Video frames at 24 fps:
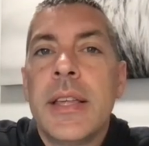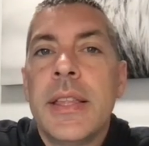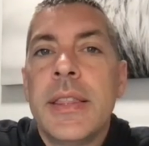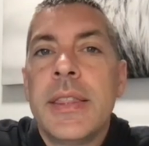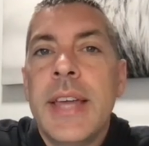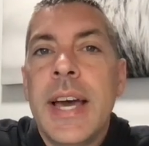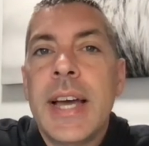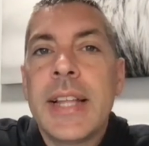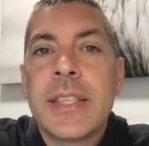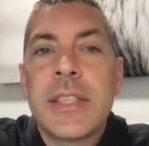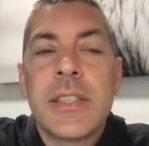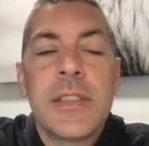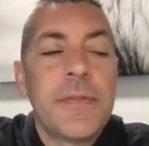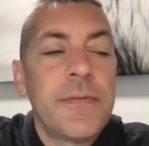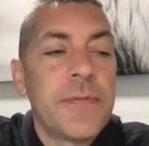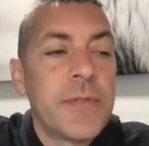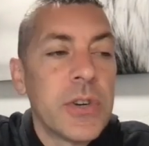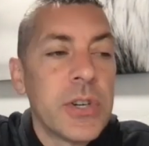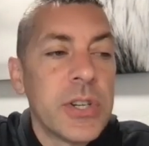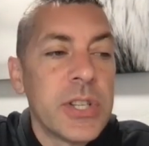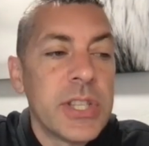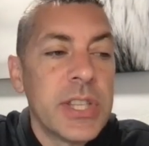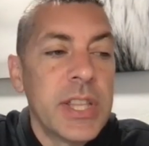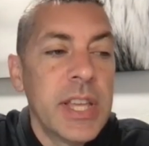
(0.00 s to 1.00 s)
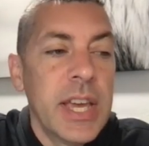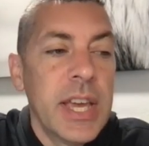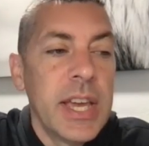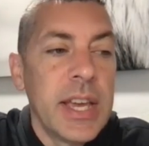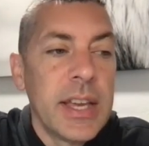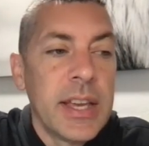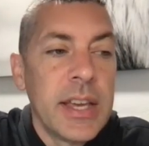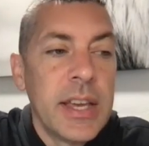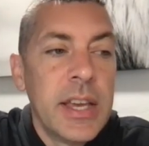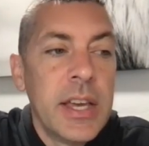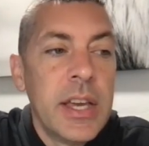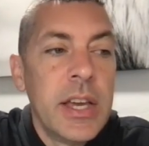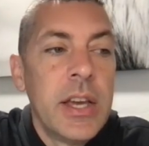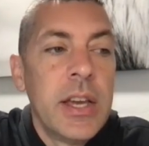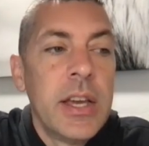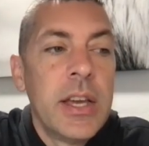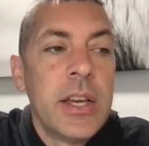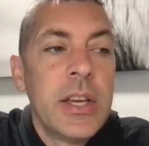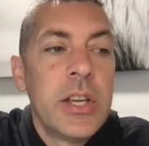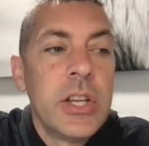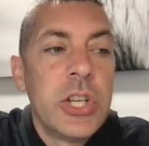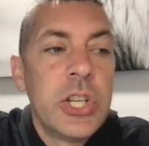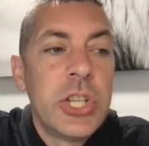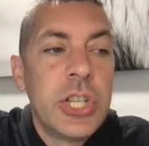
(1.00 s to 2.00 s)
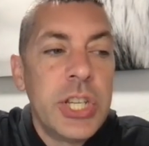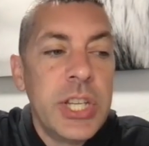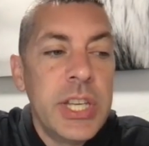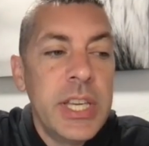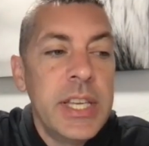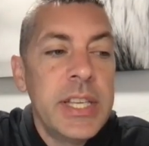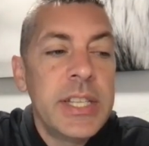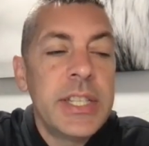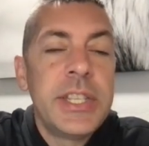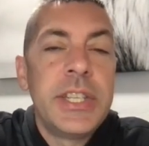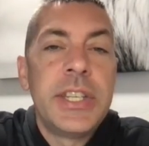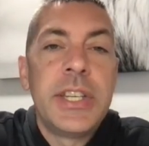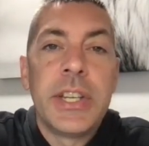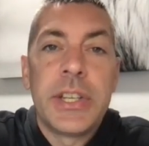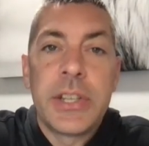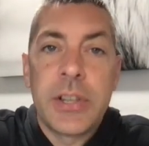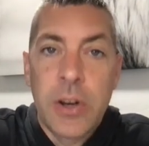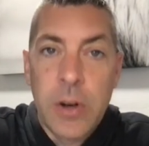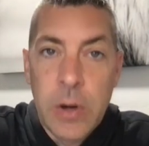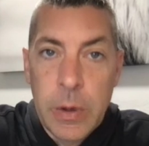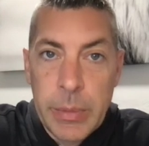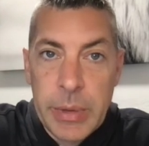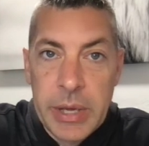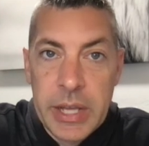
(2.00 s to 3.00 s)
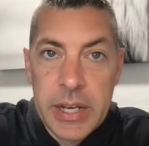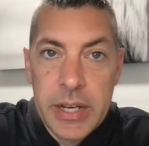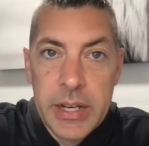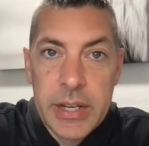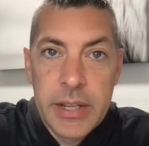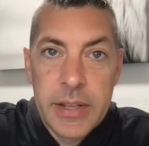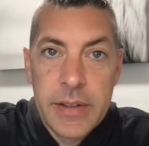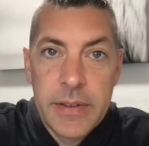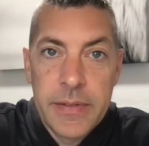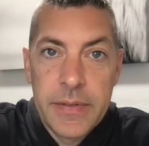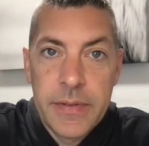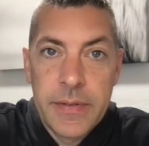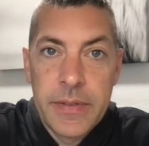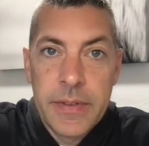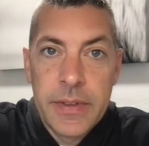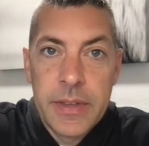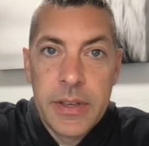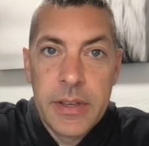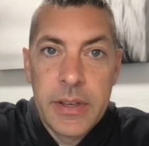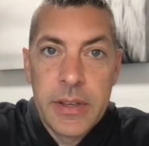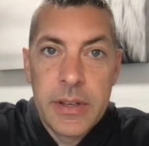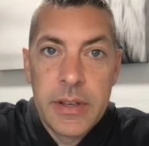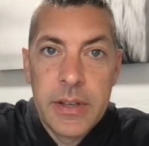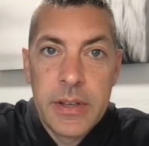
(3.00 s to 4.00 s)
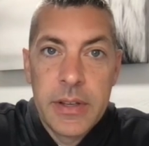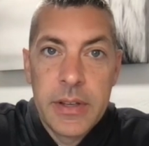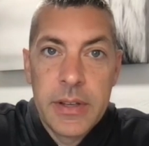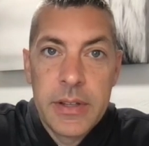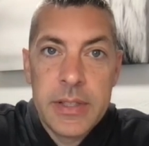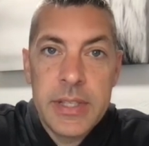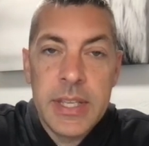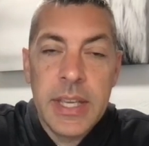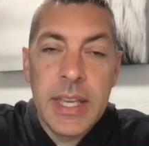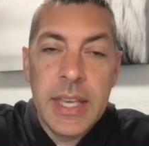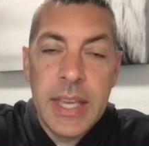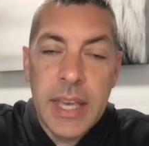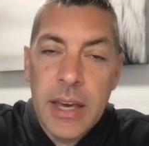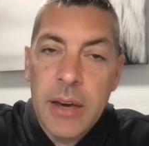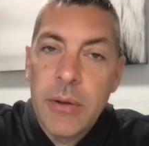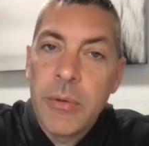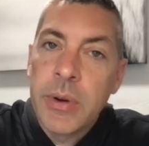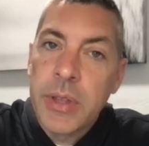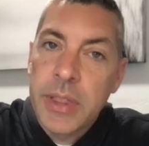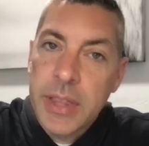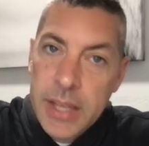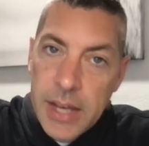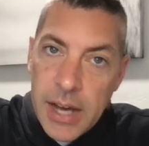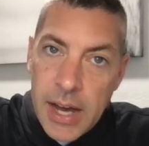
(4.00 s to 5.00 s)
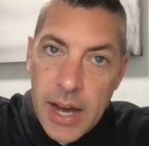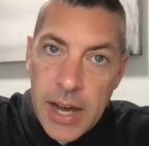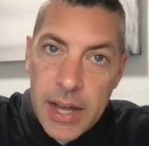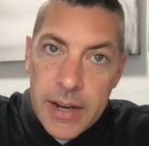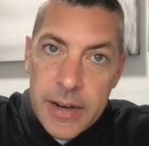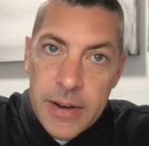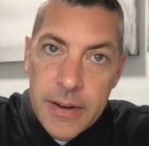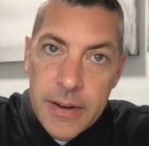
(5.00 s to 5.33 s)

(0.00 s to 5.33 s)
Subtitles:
that's the first thing. She's determined to get with God.